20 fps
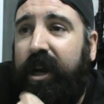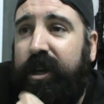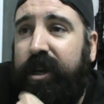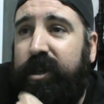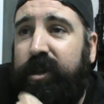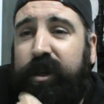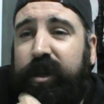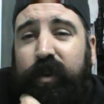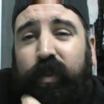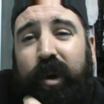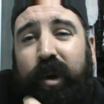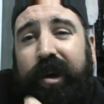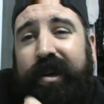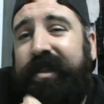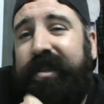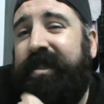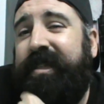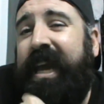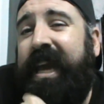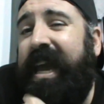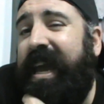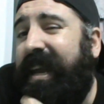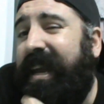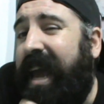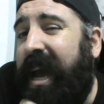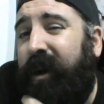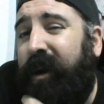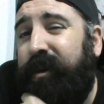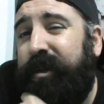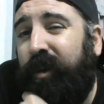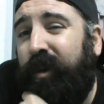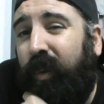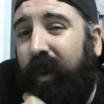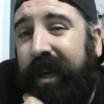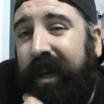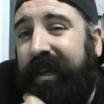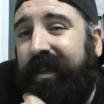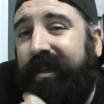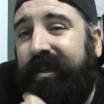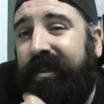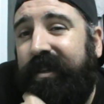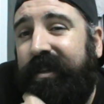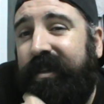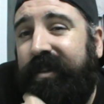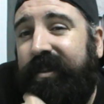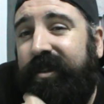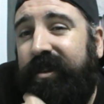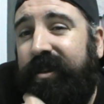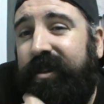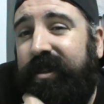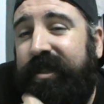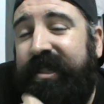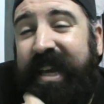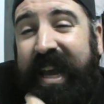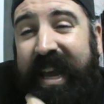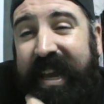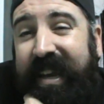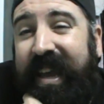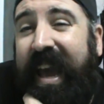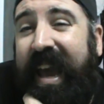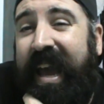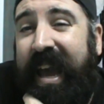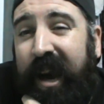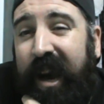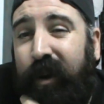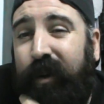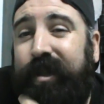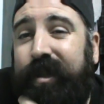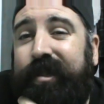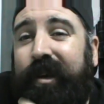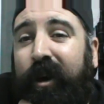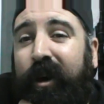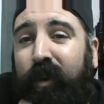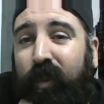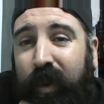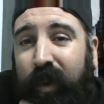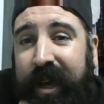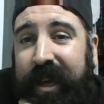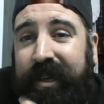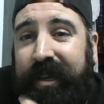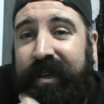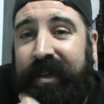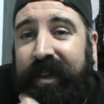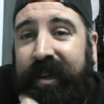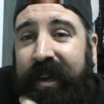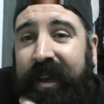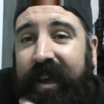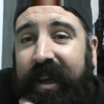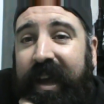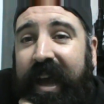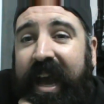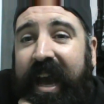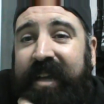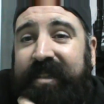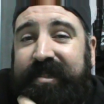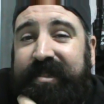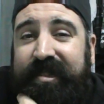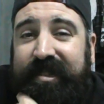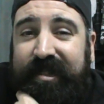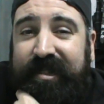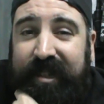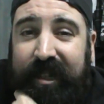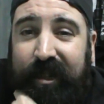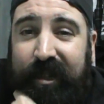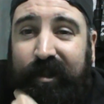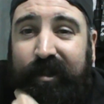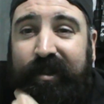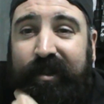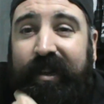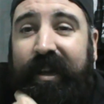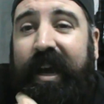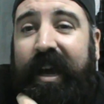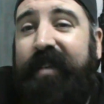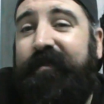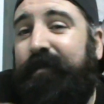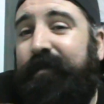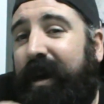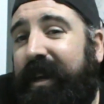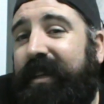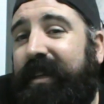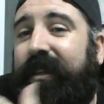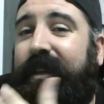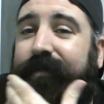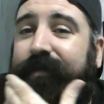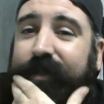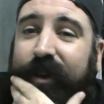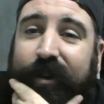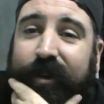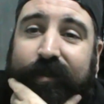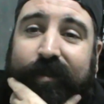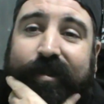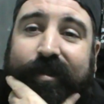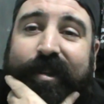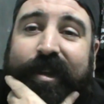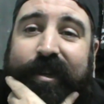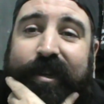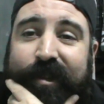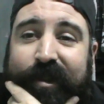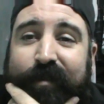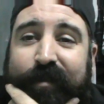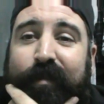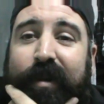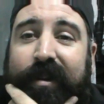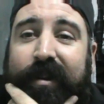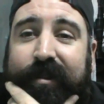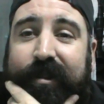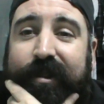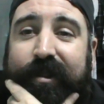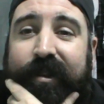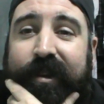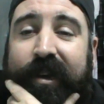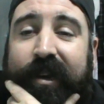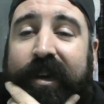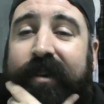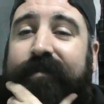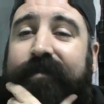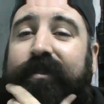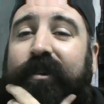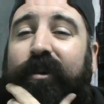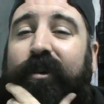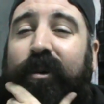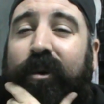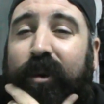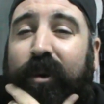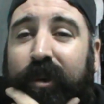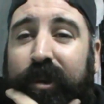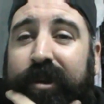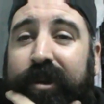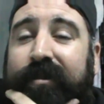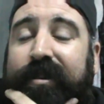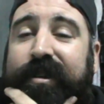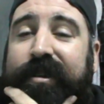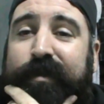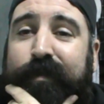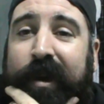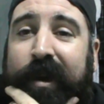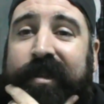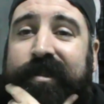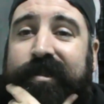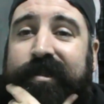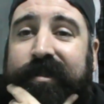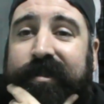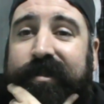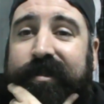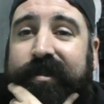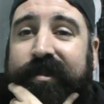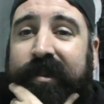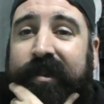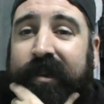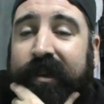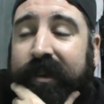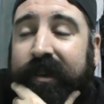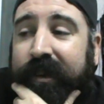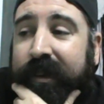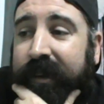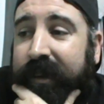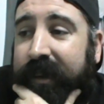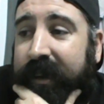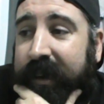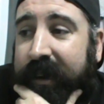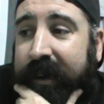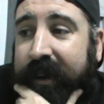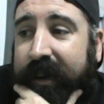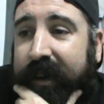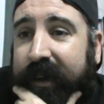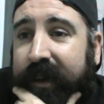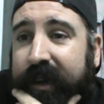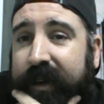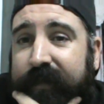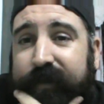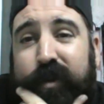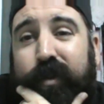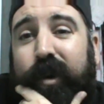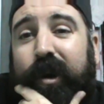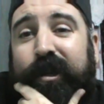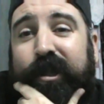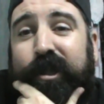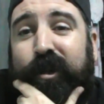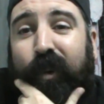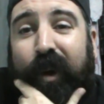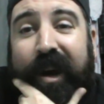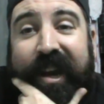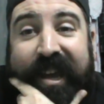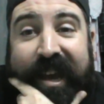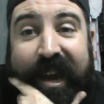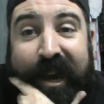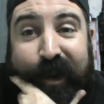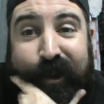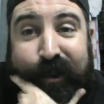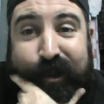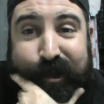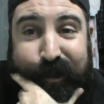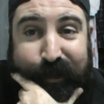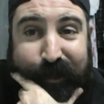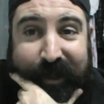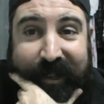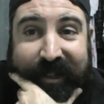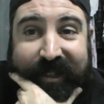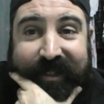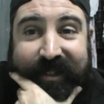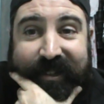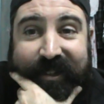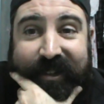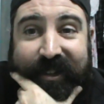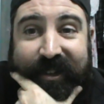You can work 10 hours a week, 10 hours a week, and still have money left over at the end of the month after all your expenses. If you work 20 hours a week,